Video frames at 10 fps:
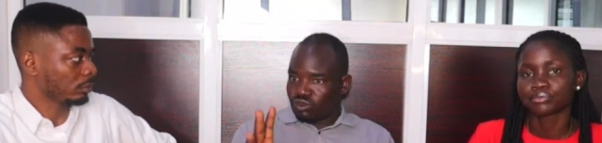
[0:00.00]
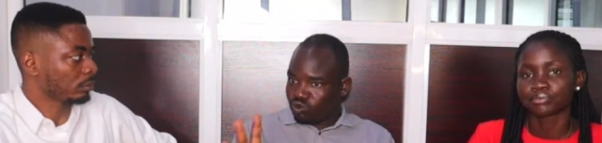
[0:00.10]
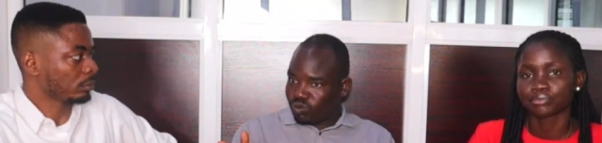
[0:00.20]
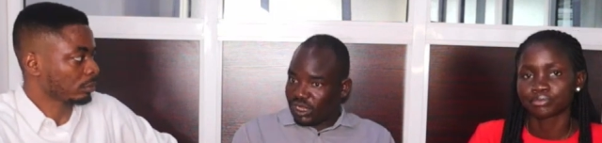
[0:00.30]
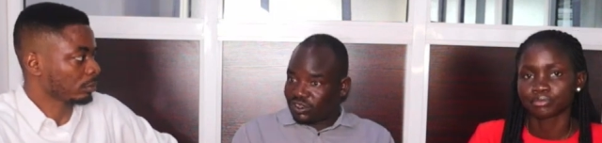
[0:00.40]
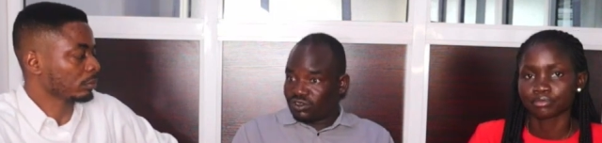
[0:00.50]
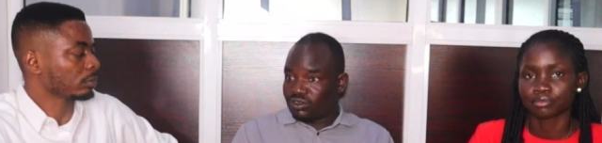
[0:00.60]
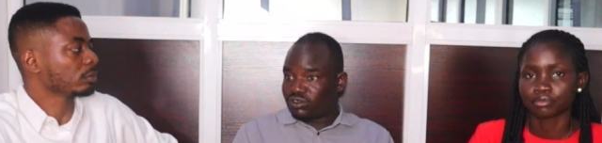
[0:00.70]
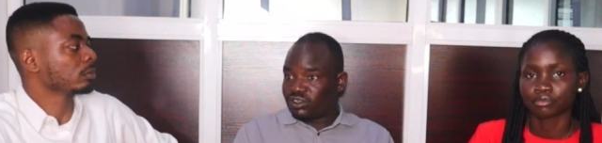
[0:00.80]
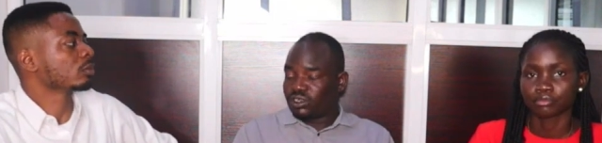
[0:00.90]
Speaker 1: duplex, so to
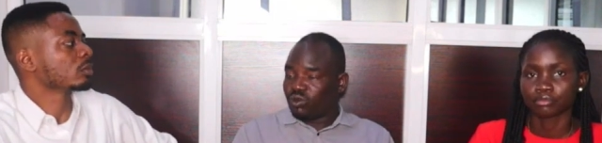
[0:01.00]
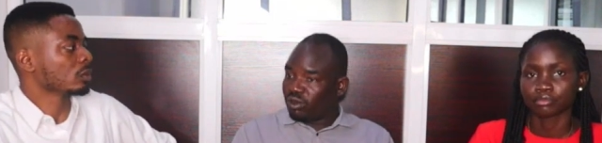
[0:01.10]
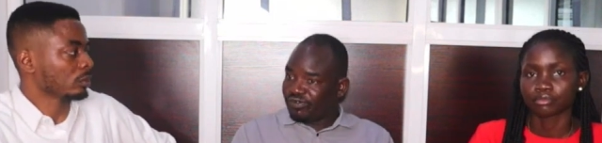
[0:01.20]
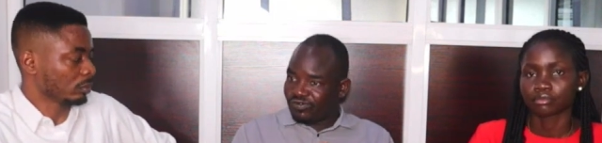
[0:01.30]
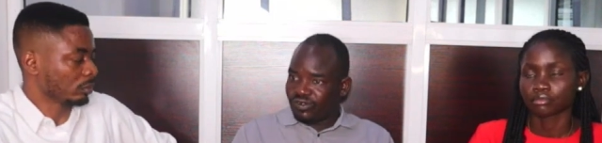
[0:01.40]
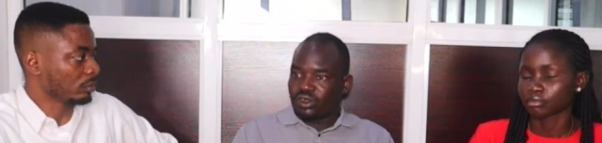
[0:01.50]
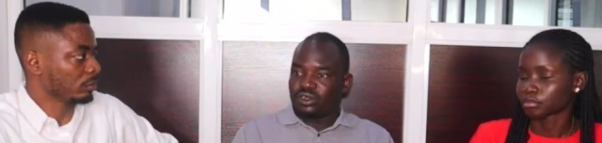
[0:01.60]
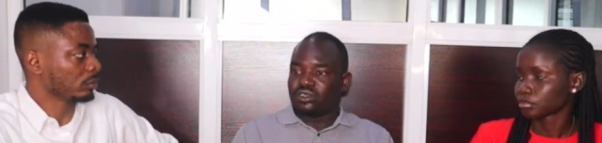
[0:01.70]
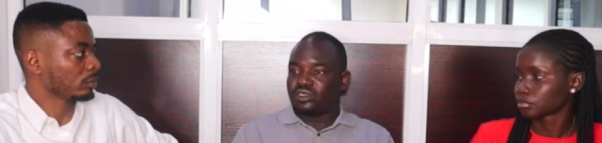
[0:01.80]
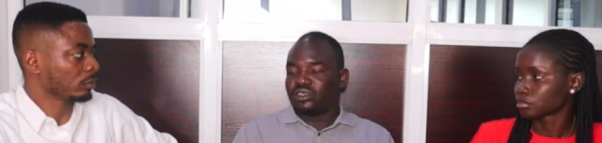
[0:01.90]
say, one mm. floor
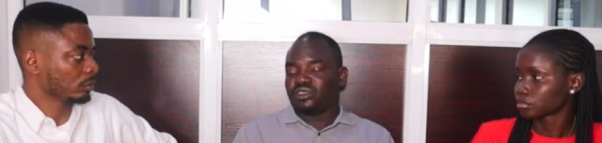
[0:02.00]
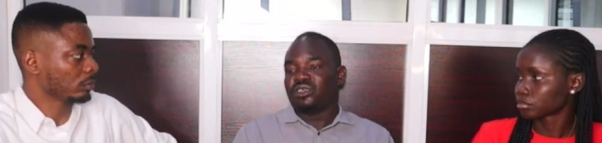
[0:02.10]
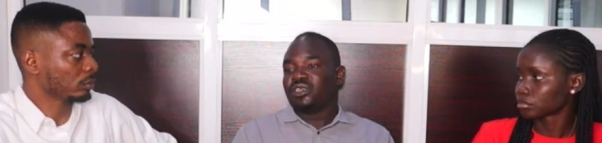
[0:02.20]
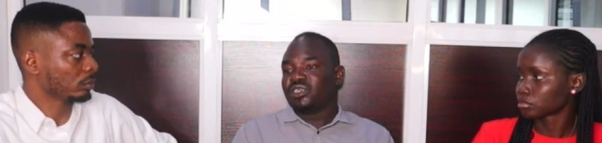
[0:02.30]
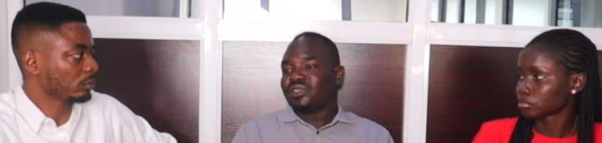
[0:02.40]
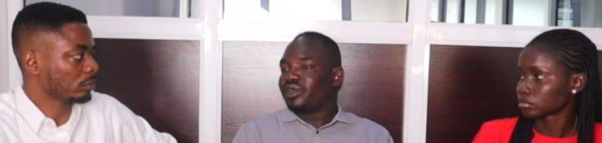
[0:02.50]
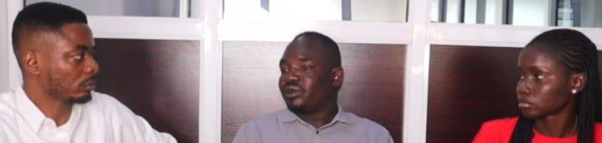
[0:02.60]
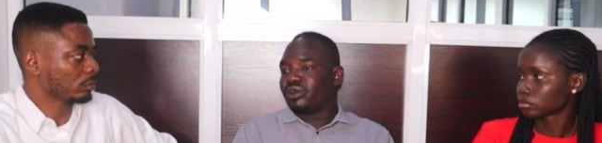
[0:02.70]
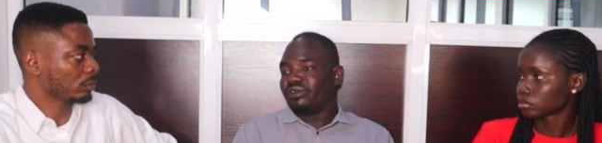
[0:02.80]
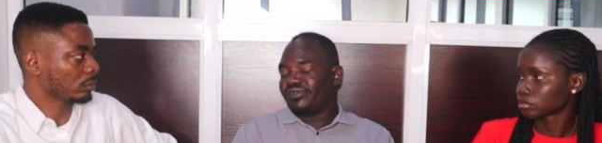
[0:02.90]
is mm. three hundred
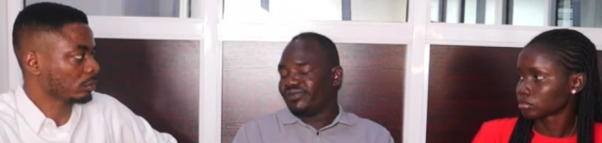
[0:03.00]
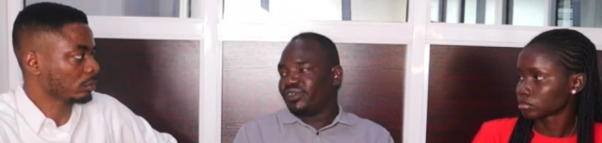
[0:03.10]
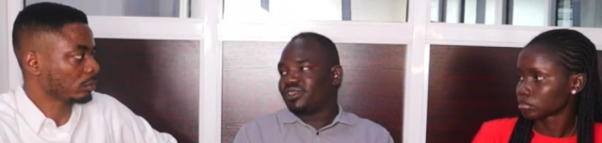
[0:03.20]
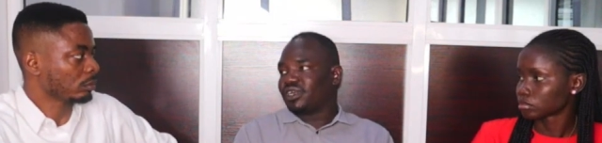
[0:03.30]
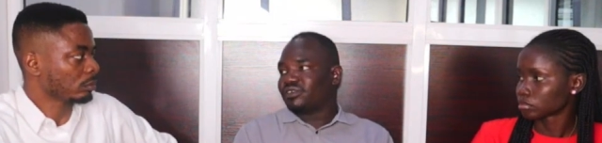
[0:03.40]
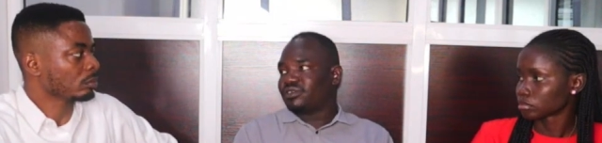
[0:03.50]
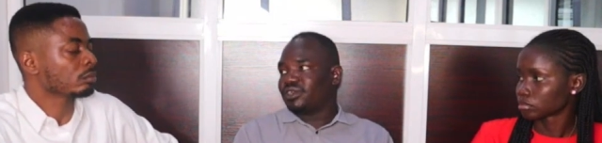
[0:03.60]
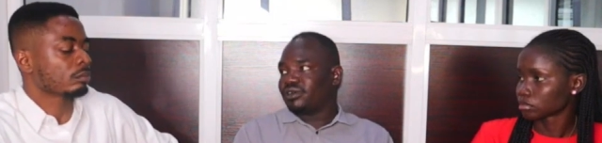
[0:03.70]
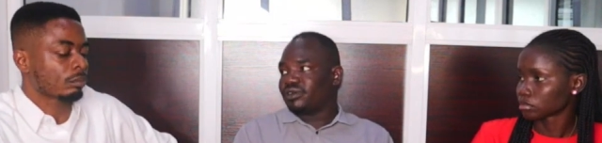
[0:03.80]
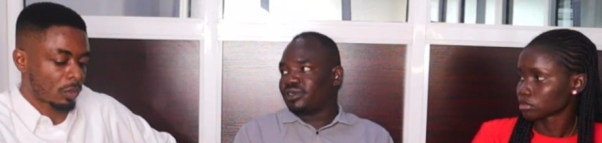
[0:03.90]
fifty thousand
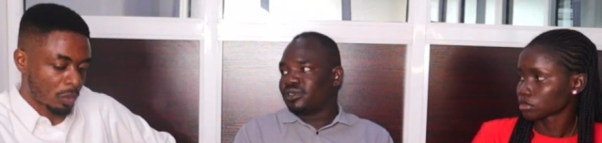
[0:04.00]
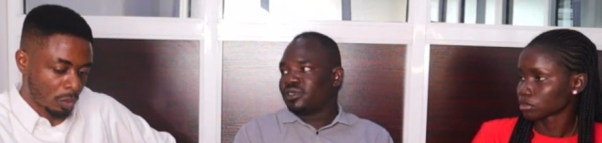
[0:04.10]
naira.